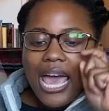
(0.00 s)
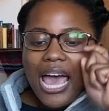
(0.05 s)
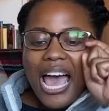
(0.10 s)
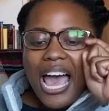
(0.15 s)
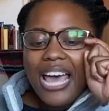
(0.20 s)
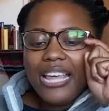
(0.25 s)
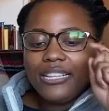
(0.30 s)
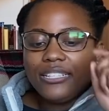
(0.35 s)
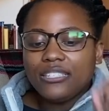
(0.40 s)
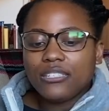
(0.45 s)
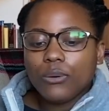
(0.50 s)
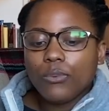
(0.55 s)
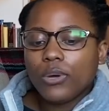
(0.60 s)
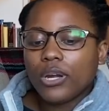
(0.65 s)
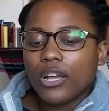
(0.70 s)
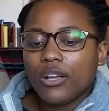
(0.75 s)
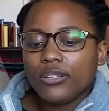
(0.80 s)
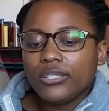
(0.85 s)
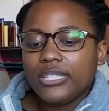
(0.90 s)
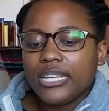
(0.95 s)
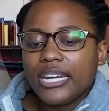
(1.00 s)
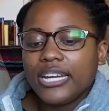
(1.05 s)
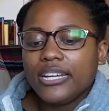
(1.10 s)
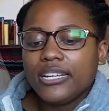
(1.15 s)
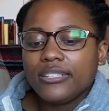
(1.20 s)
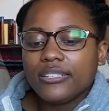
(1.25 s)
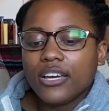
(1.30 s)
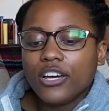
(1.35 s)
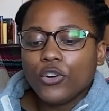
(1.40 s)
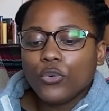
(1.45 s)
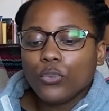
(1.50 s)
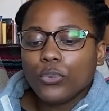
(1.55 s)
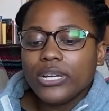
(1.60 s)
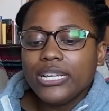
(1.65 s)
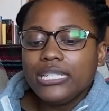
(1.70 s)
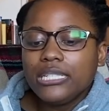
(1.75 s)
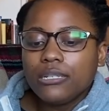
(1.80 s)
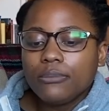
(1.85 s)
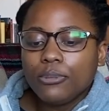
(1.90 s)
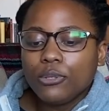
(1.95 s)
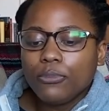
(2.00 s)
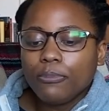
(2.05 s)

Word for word: And someone else said, it is unreasonable.